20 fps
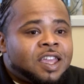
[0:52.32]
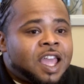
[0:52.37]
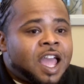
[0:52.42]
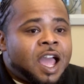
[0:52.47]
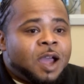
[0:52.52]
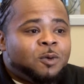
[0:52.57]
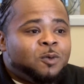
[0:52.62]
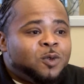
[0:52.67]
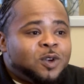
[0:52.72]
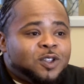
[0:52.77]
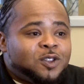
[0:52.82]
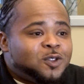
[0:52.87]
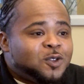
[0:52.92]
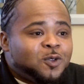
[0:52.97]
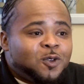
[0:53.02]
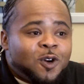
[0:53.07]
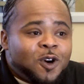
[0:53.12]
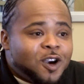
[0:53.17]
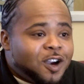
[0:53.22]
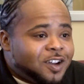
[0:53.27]
I went
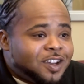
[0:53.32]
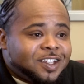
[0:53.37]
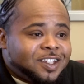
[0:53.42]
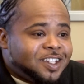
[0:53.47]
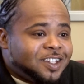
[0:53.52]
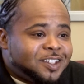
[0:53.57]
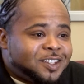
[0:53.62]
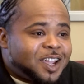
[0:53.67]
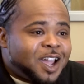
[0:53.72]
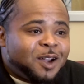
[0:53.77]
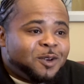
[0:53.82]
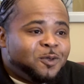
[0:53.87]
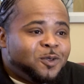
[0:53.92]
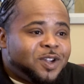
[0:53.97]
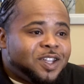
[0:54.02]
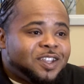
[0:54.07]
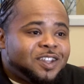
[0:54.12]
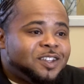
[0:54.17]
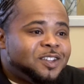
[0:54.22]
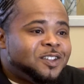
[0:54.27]
through all the teachers. I
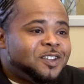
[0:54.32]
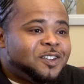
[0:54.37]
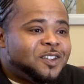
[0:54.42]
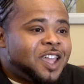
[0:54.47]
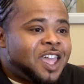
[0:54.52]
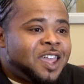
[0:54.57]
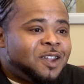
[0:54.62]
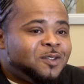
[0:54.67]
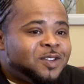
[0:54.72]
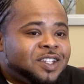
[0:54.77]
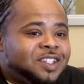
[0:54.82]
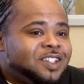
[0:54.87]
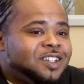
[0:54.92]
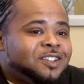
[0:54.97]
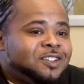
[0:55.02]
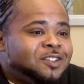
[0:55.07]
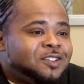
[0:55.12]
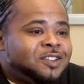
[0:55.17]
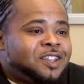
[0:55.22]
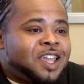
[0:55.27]
went every
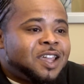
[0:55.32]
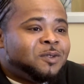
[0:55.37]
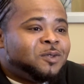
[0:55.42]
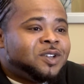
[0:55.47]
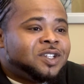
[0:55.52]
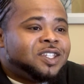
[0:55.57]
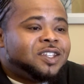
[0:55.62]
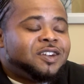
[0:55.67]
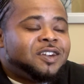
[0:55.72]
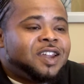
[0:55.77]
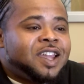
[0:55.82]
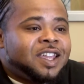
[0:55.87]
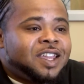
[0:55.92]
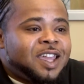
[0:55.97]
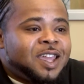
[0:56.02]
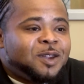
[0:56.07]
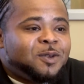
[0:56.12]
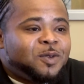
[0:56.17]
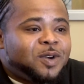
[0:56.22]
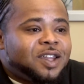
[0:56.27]
teacher that was here at
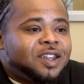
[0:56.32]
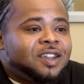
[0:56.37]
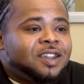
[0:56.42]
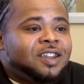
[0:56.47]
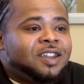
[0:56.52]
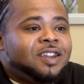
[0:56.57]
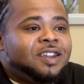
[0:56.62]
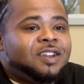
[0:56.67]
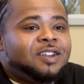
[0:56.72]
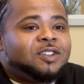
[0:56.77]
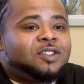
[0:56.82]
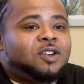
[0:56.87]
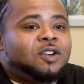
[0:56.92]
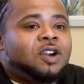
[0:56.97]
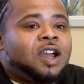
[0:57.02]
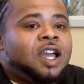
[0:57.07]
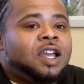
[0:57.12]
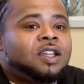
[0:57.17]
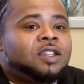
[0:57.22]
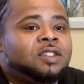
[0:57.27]
Gateway. So
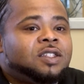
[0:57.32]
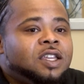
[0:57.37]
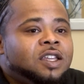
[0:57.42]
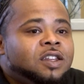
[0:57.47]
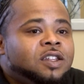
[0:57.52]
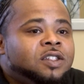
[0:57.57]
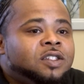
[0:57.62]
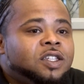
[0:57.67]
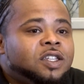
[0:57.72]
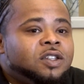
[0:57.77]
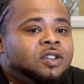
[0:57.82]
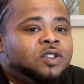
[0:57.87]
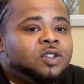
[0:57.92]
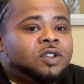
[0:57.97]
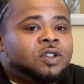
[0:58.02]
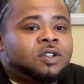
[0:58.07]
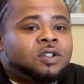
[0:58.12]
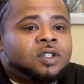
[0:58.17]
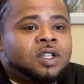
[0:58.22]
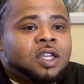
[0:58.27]
I say the
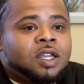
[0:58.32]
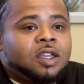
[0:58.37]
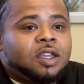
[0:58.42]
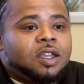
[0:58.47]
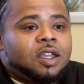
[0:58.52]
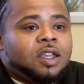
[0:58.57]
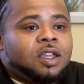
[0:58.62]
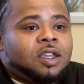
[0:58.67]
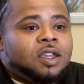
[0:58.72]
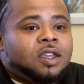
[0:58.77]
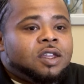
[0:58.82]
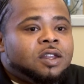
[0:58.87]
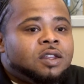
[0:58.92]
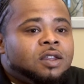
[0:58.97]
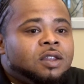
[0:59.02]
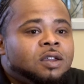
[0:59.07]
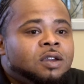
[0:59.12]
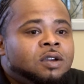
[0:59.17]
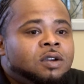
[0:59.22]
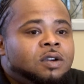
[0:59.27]
teachers
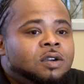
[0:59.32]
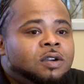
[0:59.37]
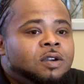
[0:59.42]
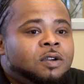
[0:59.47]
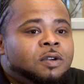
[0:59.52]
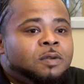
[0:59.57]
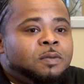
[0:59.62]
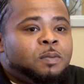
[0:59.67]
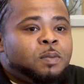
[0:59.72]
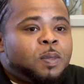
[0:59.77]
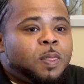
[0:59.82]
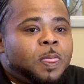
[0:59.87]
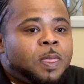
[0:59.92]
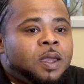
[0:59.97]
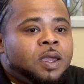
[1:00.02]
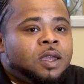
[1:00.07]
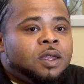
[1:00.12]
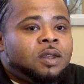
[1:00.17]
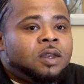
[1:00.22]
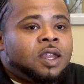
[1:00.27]
in um,
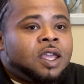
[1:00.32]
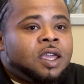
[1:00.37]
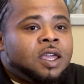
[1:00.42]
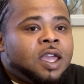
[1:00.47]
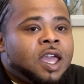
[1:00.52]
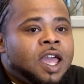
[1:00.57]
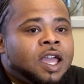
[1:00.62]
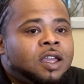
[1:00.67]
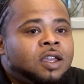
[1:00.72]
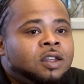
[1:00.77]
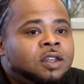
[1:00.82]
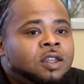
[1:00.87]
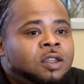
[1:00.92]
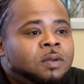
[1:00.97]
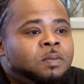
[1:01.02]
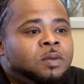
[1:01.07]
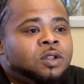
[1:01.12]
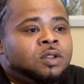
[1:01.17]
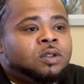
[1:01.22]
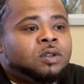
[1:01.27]
in the
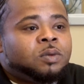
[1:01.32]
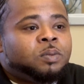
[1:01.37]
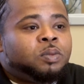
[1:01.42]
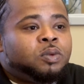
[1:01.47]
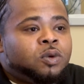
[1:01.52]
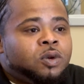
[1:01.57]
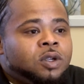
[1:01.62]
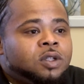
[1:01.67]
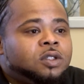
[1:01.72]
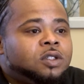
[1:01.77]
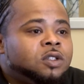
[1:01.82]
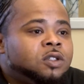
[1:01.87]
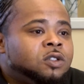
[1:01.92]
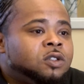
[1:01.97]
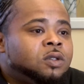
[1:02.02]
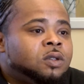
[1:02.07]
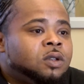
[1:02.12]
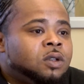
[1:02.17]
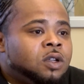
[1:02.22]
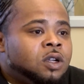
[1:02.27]
academic support
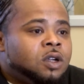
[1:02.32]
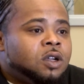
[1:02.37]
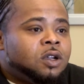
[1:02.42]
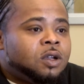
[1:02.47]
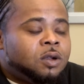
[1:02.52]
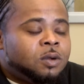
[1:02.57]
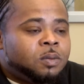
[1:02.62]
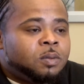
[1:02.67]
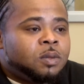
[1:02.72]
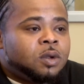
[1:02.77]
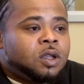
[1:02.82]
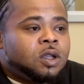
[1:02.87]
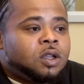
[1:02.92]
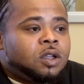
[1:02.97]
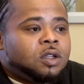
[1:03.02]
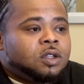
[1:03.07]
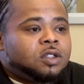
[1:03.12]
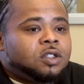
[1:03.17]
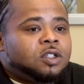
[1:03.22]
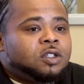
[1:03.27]
um,
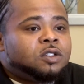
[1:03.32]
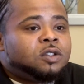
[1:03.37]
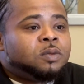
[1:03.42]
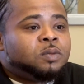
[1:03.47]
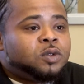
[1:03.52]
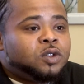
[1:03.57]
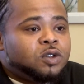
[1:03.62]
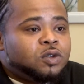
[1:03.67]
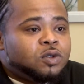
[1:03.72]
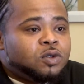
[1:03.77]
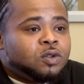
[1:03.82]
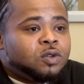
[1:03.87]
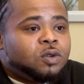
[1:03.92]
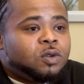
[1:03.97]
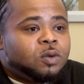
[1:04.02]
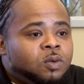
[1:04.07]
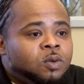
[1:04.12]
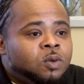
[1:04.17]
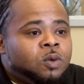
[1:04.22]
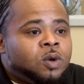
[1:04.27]
system too
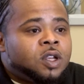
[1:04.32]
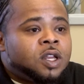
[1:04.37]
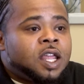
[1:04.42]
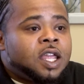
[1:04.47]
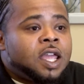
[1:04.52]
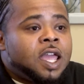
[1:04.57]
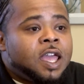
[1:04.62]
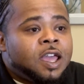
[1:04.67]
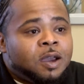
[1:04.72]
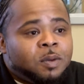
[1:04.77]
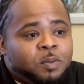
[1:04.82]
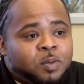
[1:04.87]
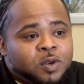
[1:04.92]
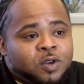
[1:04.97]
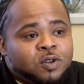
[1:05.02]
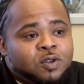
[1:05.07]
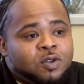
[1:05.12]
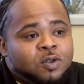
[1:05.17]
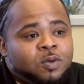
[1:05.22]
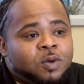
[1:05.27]
where they help
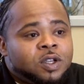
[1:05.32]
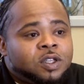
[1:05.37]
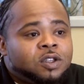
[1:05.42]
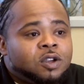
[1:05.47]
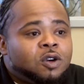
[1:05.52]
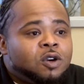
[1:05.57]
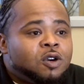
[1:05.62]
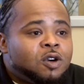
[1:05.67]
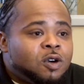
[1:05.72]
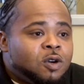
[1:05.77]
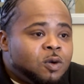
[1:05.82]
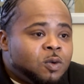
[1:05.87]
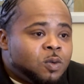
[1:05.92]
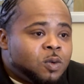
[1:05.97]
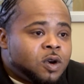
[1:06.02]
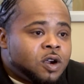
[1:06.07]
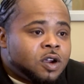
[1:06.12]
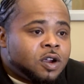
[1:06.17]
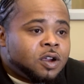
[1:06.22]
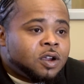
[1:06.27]
you with your
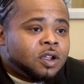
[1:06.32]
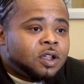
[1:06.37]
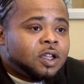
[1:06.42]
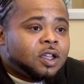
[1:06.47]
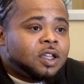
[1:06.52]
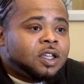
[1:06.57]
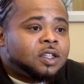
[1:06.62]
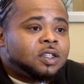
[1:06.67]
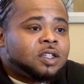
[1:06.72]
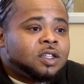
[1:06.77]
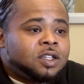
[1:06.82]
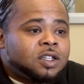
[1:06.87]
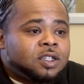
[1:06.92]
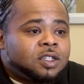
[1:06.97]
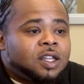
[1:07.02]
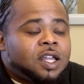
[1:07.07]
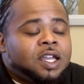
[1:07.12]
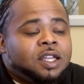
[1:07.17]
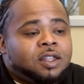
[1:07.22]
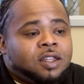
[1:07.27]
homework and
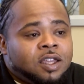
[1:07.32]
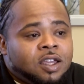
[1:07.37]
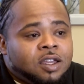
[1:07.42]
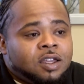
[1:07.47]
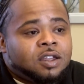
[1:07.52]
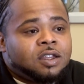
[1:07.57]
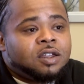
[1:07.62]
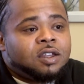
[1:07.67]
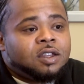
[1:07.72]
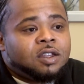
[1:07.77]
things like that.